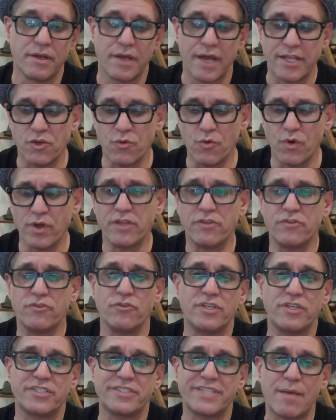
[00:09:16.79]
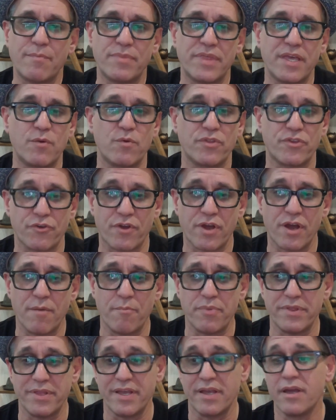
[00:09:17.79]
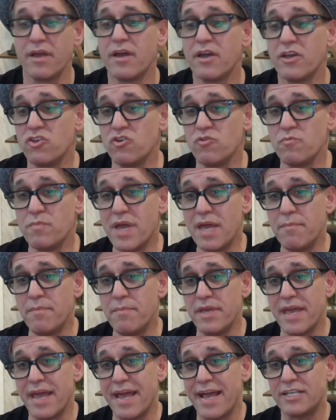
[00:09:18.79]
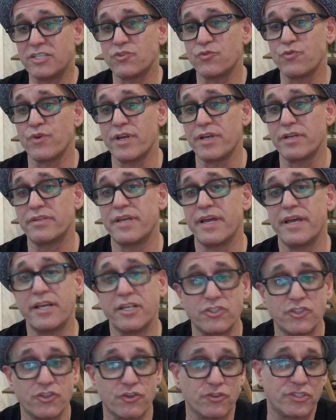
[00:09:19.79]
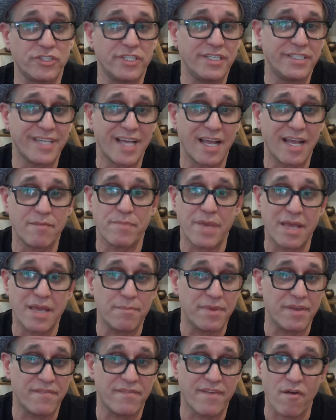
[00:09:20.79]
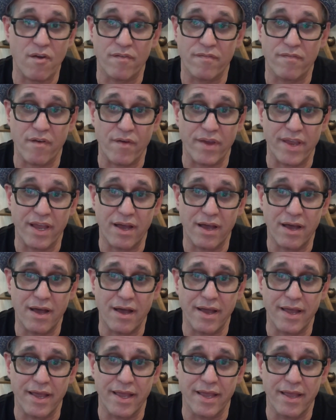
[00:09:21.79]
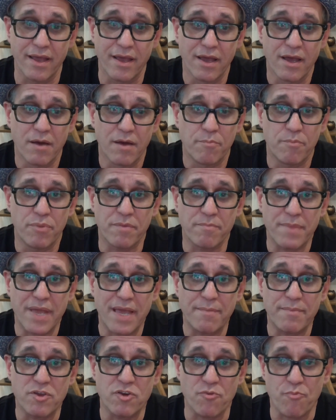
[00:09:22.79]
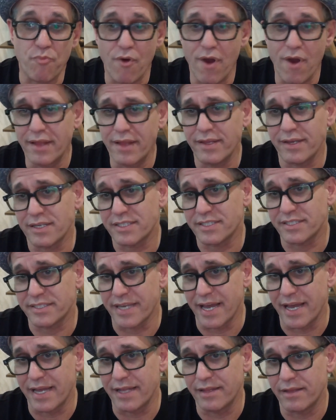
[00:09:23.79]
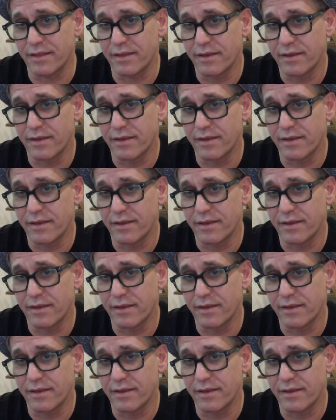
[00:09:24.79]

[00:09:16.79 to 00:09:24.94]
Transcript: And you want to do the same thing with your company. You may be answering tickets, your CSAT may be very, very high, but maybe your product set